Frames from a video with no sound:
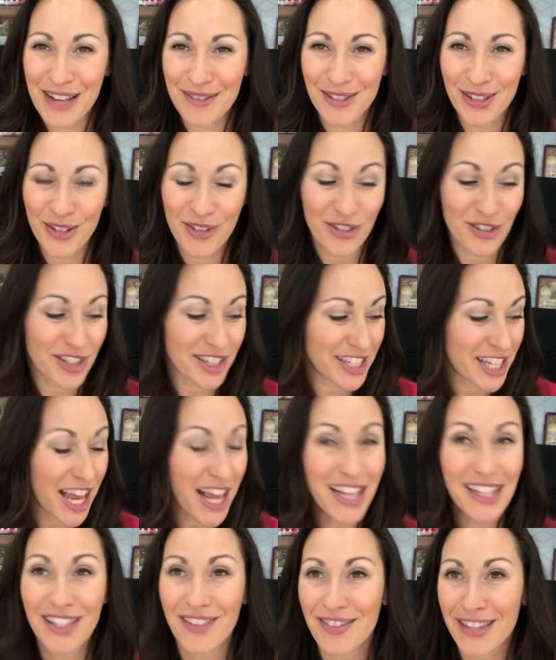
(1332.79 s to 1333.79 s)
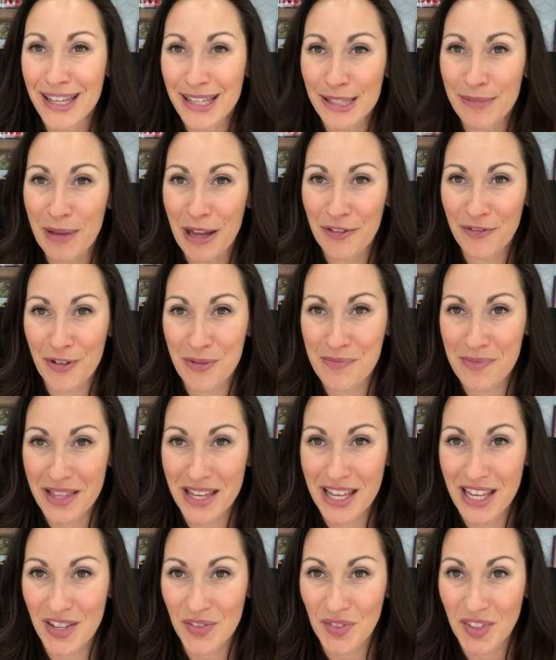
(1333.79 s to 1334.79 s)
So there's tons of things made from
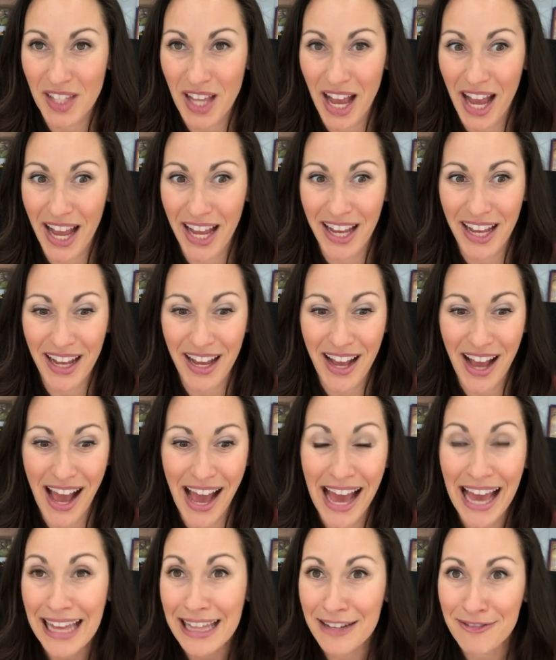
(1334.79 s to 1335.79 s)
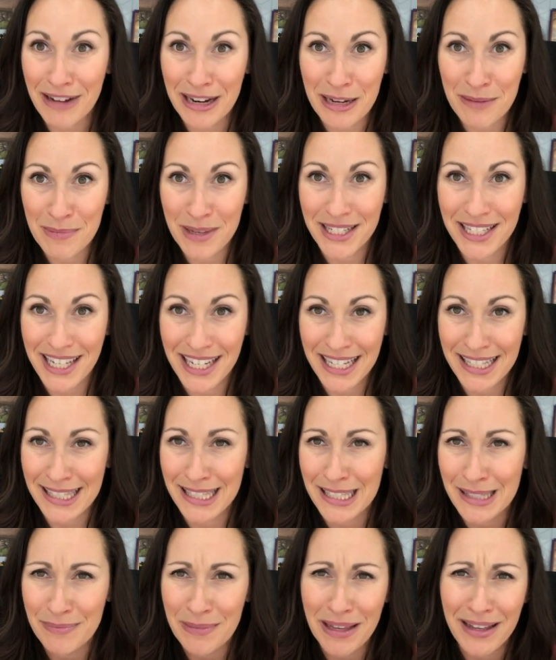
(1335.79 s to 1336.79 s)
thieves. I highly recommend it. It
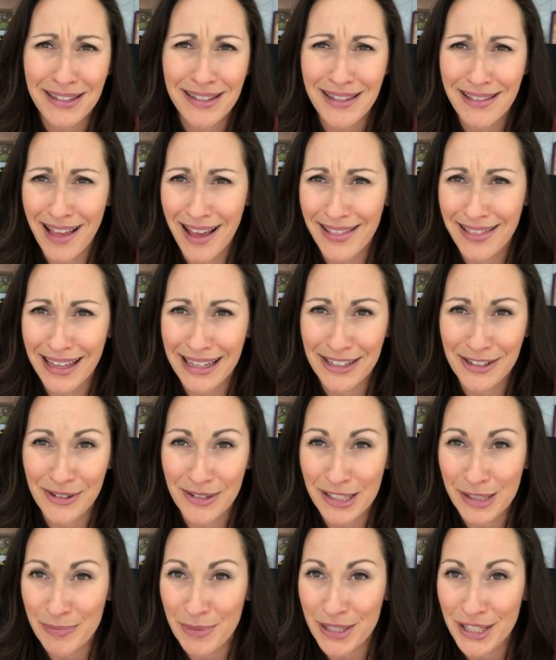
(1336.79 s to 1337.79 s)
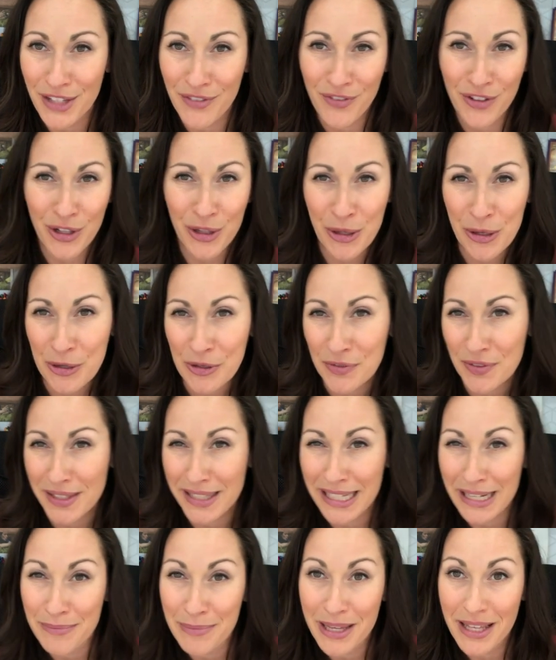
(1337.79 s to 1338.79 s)
smells a lot like Christmas of cloves,
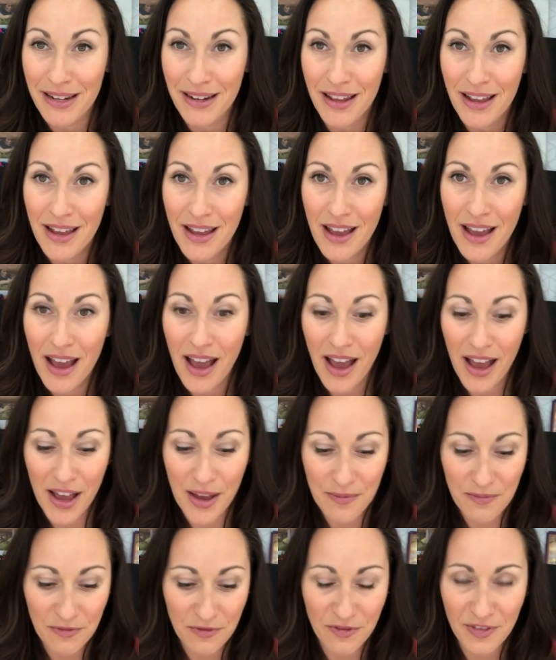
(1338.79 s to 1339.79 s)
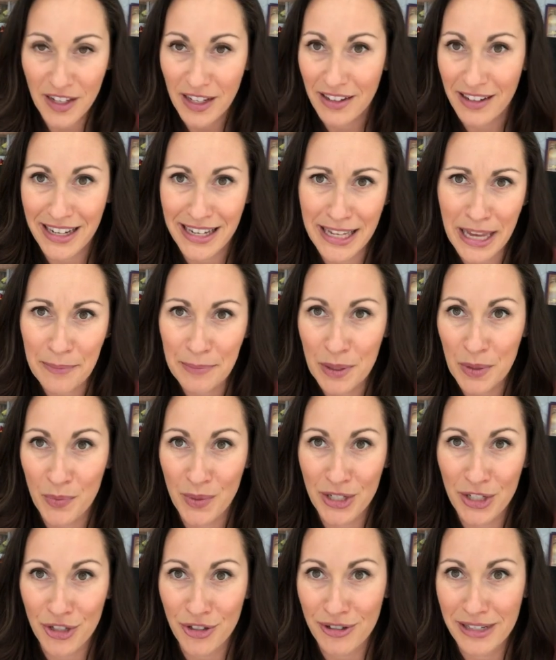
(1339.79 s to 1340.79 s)
cinnamon, very yummy
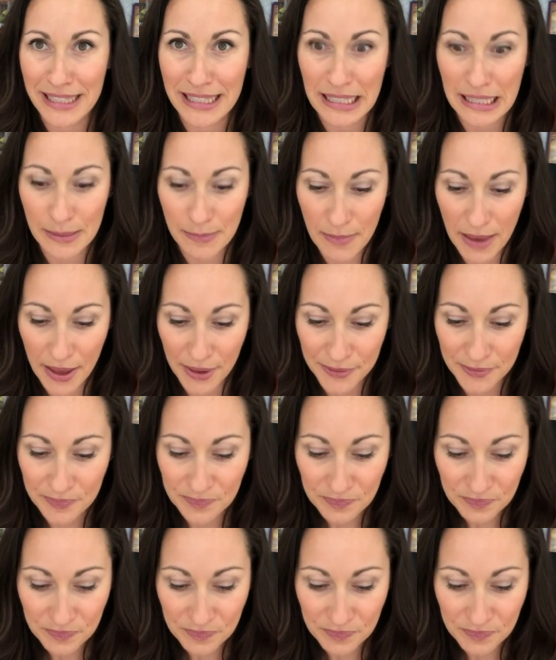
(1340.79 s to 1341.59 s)
wintry smell.